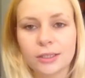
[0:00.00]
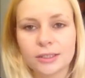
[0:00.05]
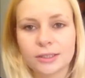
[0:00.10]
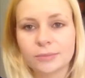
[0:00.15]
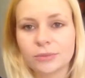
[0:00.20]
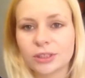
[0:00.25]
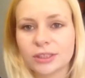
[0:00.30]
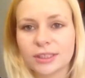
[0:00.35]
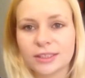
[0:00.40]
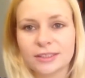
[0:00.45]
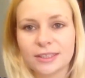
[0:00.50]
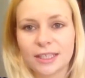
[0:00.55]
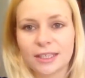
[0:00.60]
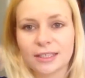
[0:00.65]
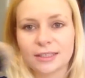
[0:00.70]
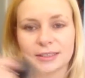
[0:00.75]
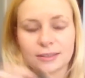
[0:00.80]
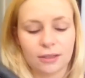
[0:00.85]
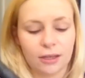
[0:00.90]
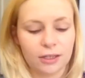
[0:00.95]
So I'm just going to take
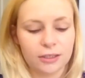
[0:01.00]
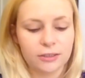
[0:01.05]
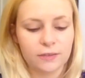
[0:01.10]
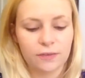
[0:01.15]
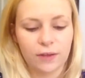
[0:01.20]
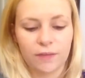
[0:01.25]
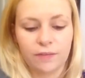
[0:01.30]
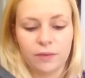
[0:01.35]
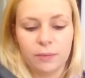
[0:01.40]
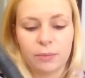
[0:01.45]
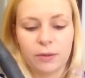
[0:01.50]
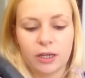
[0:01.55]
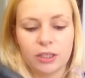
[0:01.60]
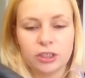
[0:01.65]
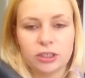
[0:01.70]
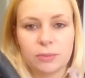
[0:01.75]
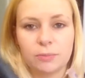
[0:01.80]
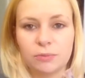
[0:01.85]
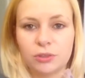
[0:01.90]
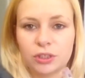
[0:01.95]
this large fluffy
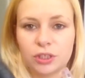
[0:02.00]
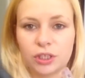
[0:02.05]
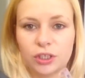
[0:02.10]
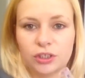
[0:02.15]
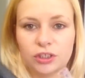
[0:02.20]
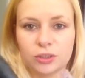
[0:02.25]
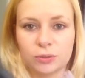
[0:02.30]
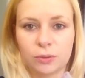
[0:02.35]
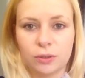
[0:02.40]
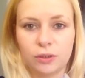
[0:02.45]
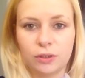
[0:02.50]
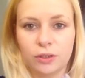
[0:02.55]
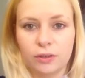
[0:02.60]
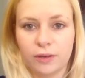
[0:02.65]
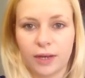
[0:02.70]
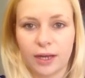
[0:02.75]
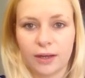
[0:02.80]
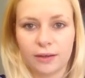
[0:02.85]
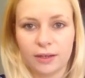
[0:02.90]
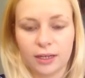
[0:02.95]
brush. I'm just going to swirl it
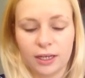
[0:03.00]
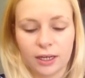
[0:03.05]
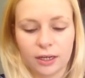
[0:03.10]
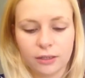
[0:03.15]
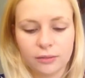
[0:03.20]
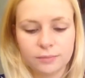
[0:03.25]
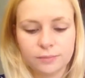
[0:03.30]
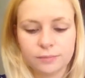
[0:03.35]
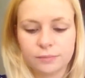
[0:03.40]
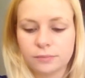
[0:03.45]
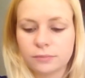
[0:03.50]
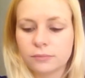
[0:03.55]
around in here.